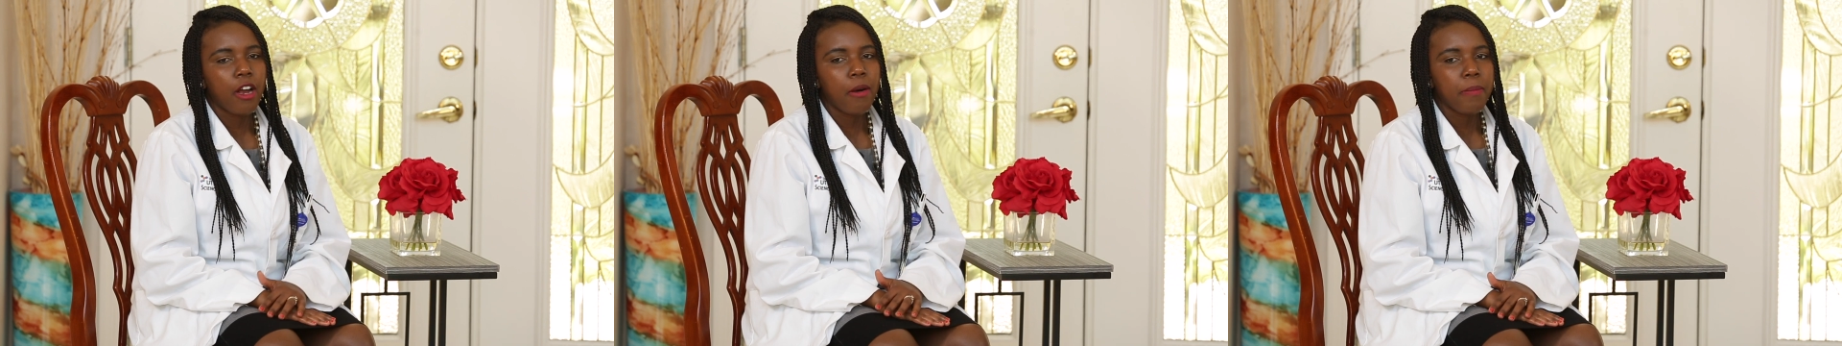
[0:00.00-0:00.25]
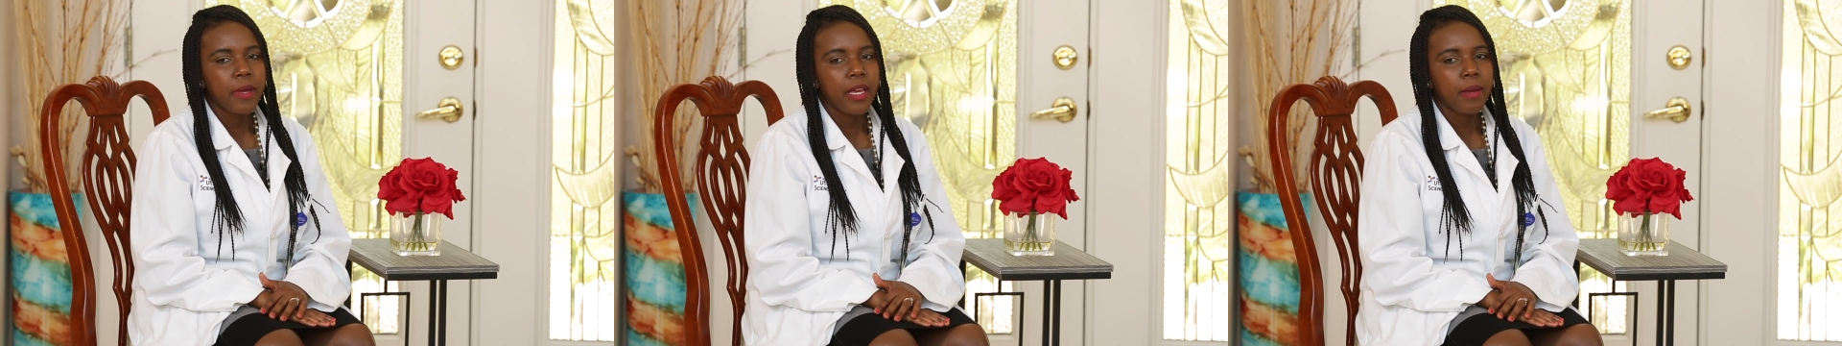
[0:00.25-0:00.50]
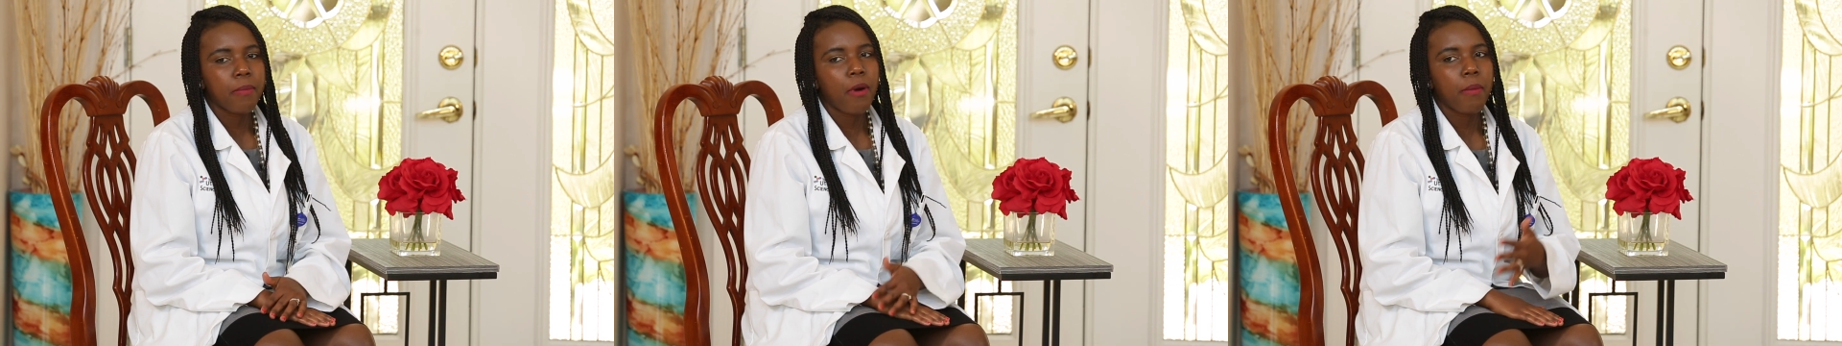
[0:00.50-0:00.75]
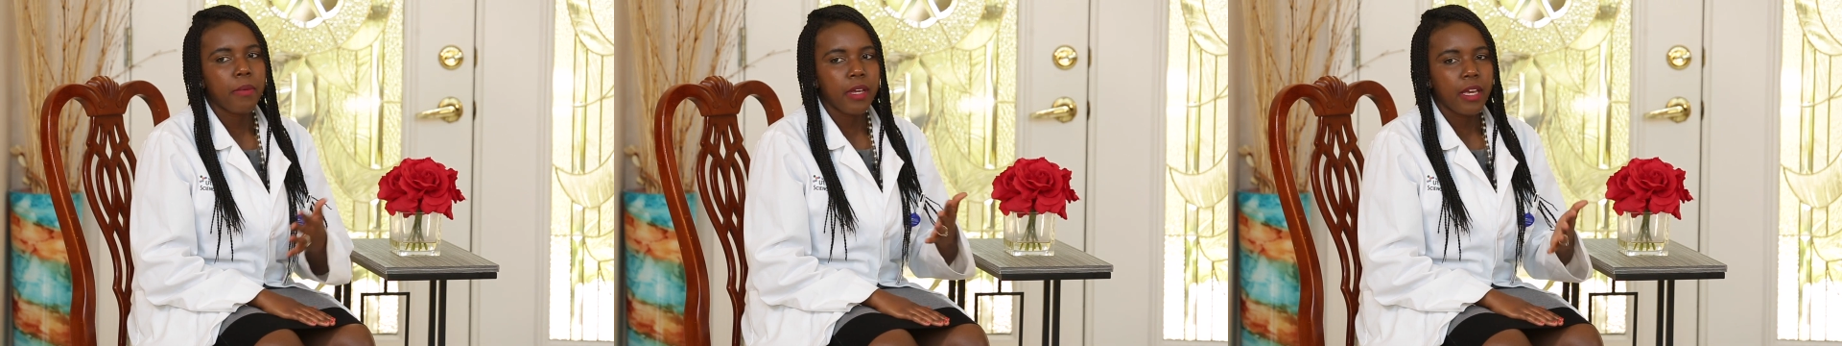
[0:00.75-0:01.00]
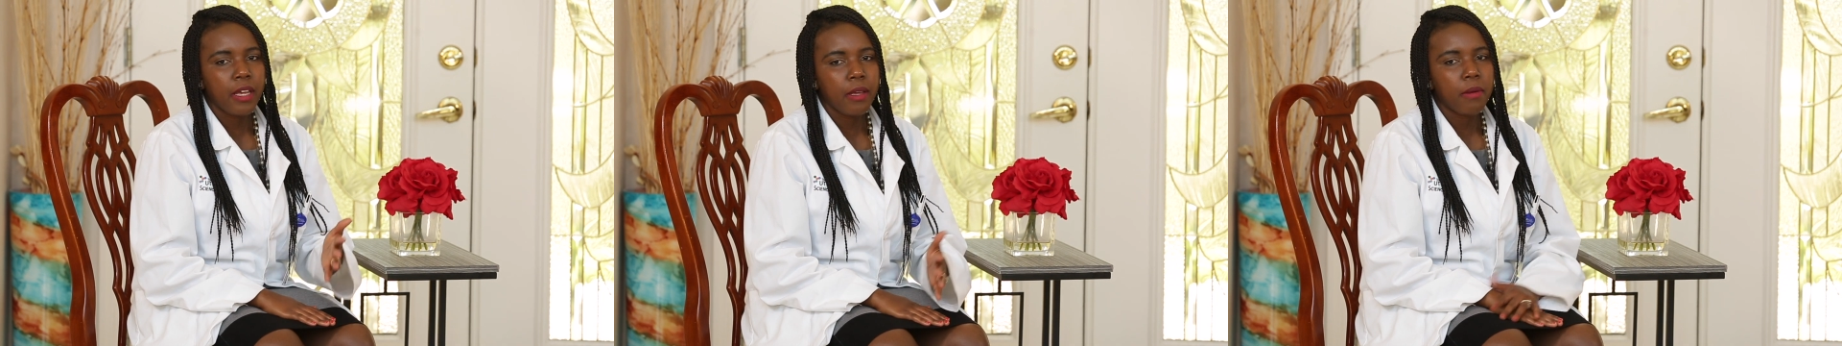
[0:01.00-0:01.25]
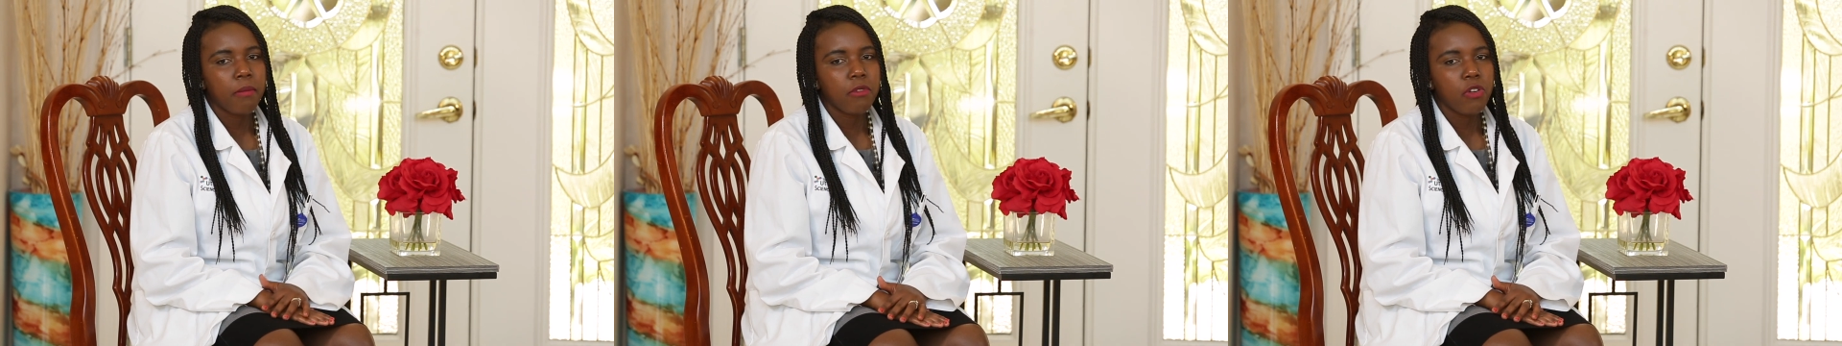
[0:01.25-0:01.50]
helping
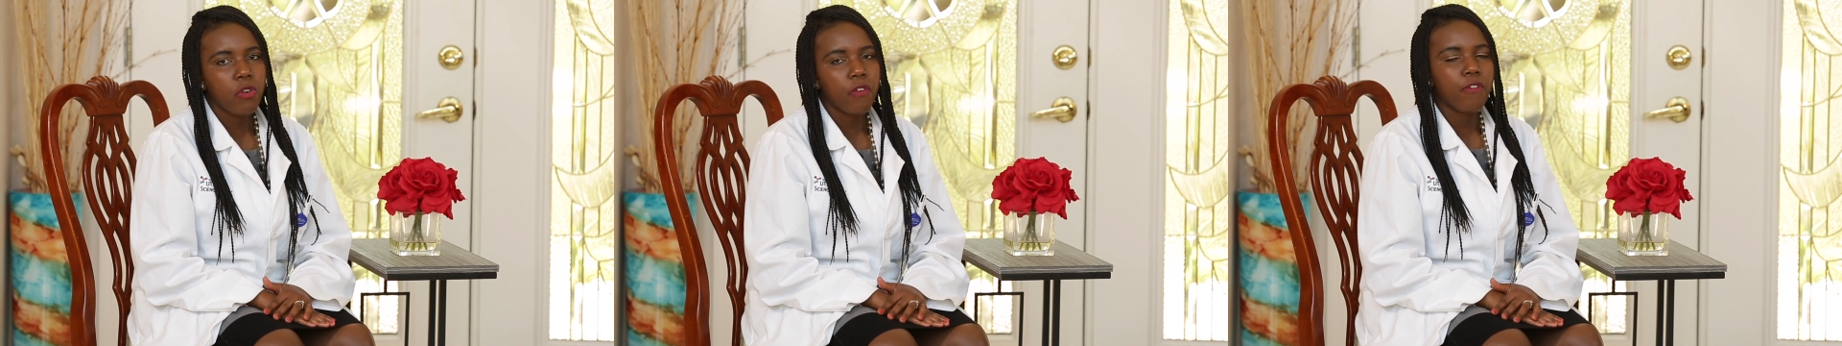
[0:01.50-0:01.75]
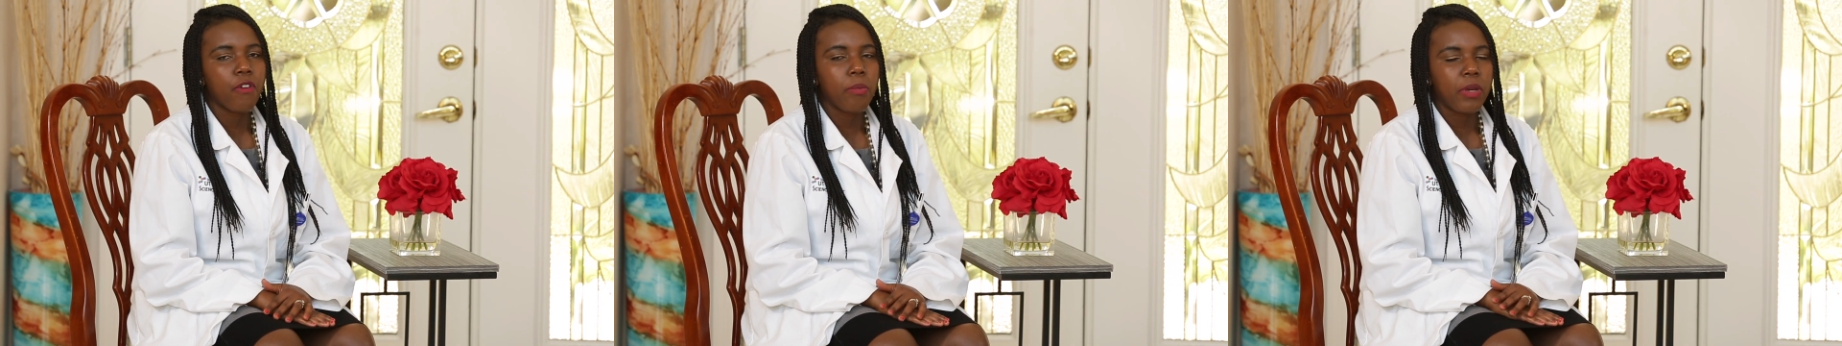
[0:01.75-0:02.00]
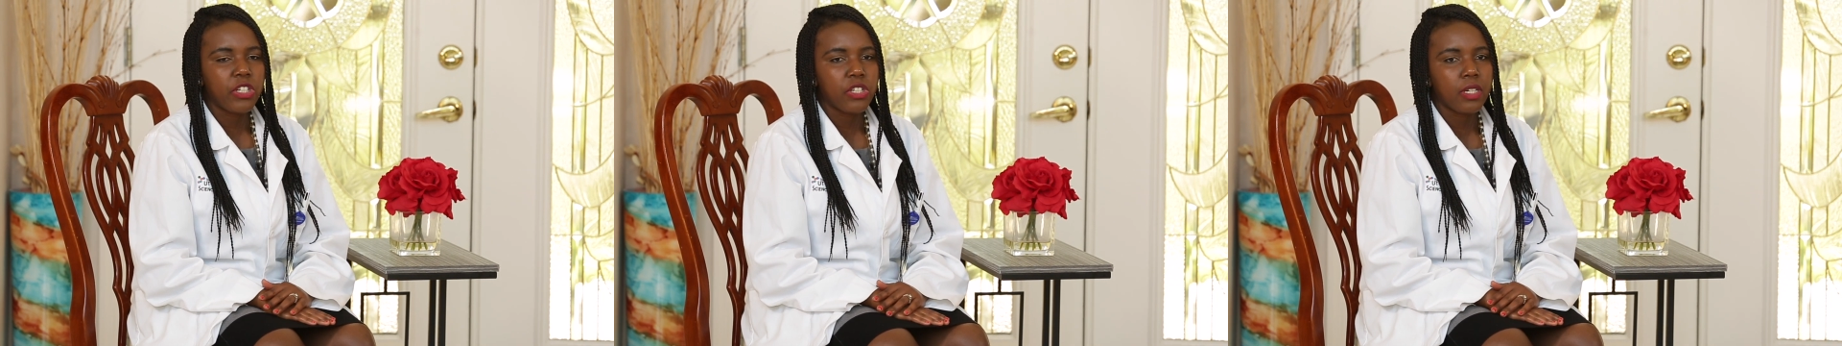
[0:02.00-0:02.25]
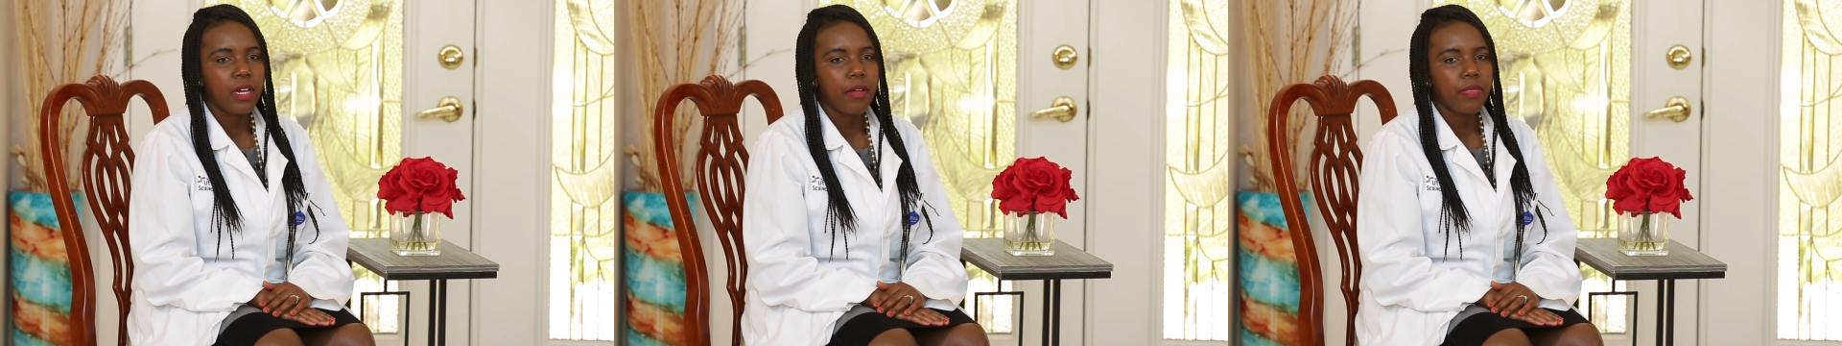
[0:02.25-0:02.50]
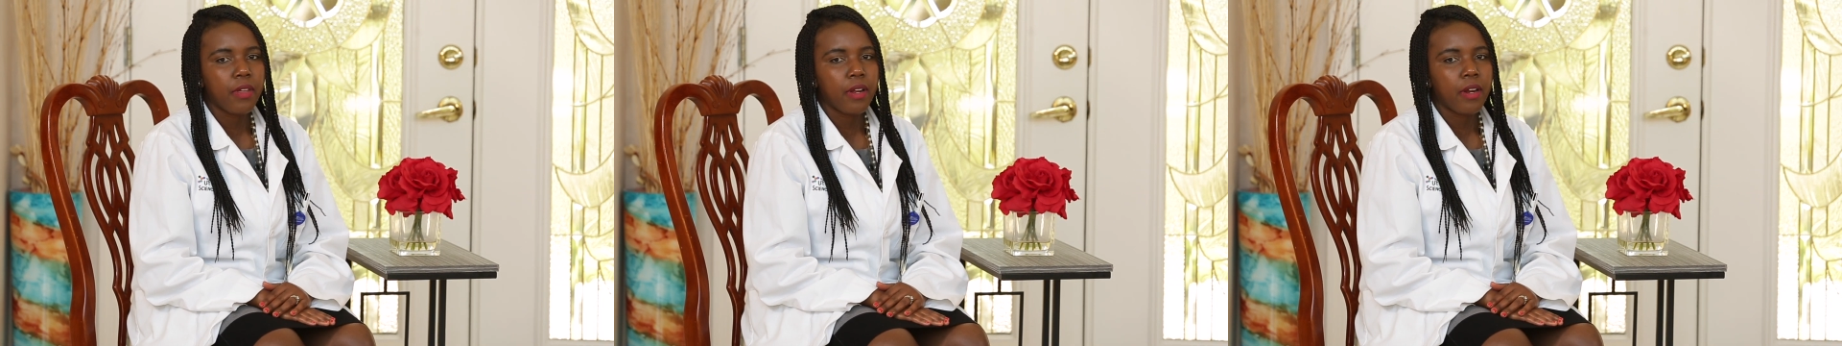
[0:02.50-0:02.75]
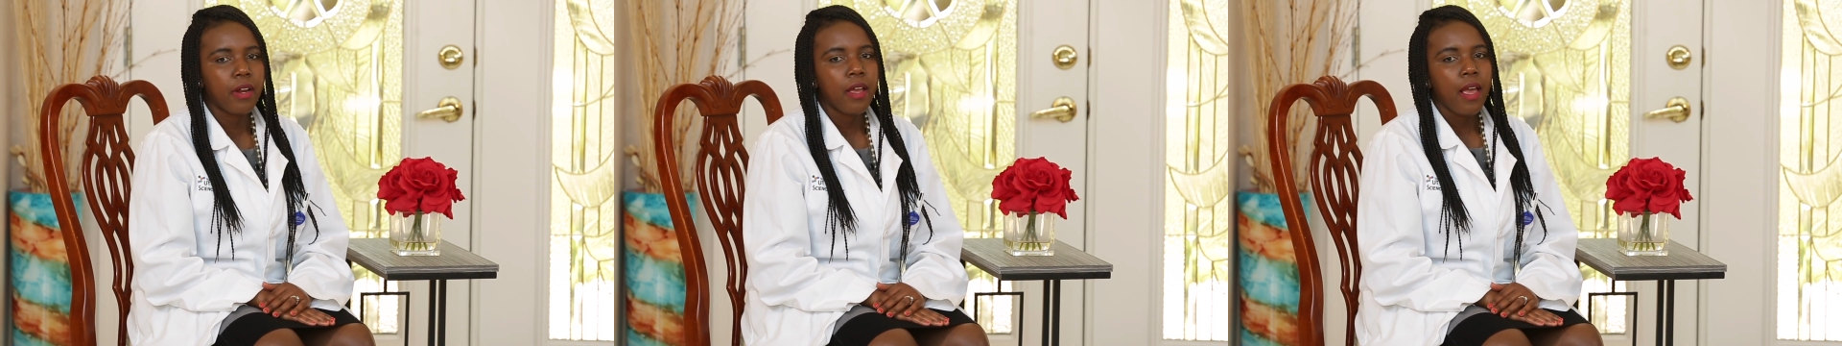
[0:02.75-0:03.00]
propagate new information out
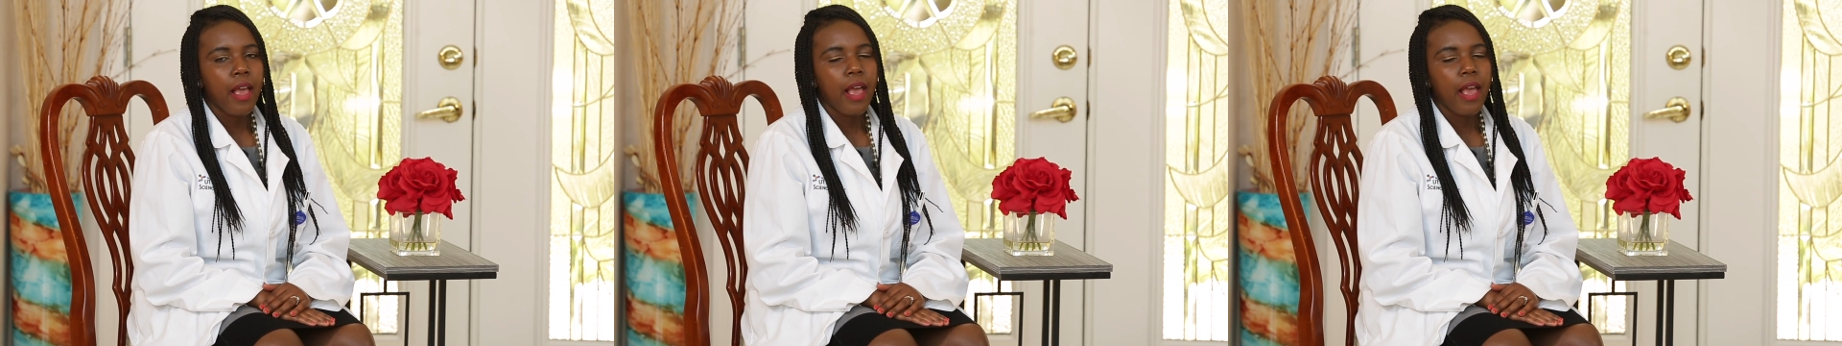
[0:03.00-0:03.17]
there.